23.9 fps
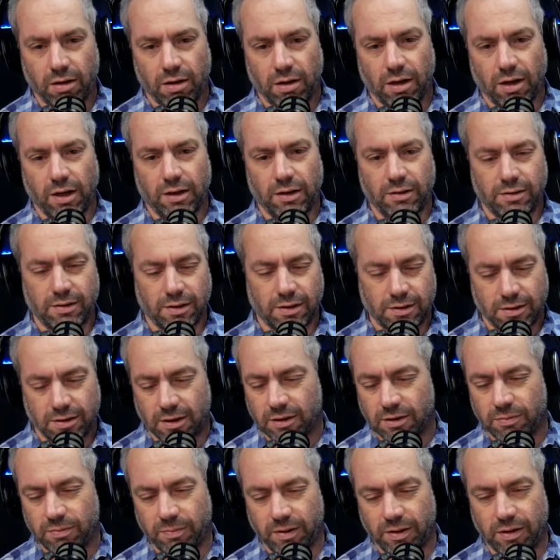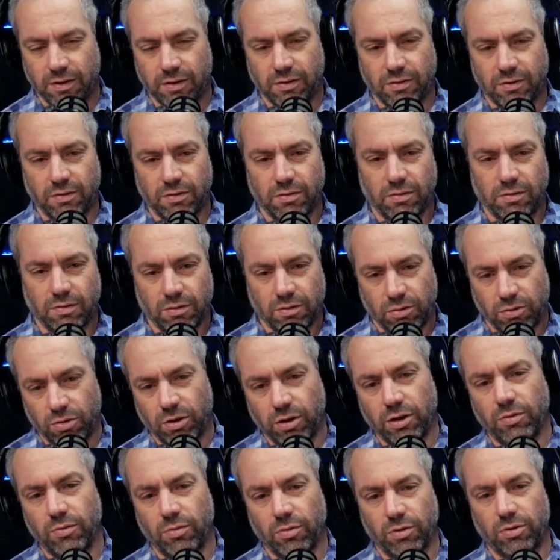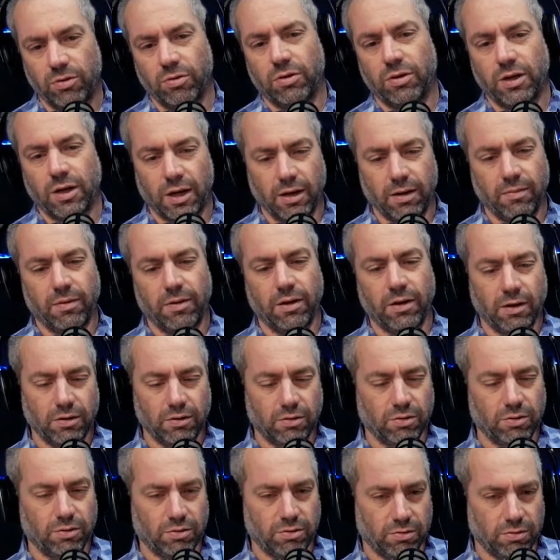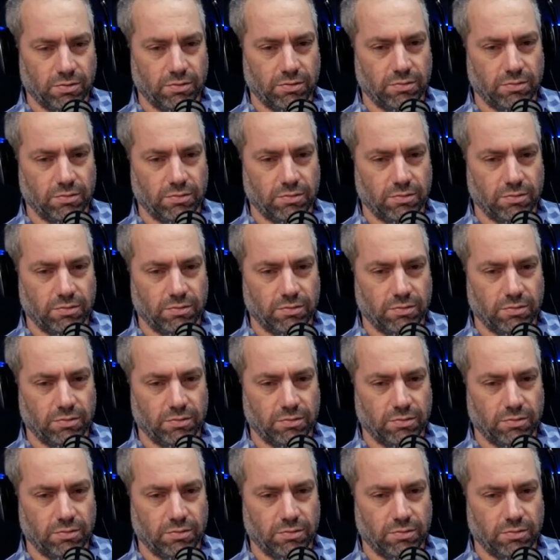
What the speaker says: And success means doing what you came here to do.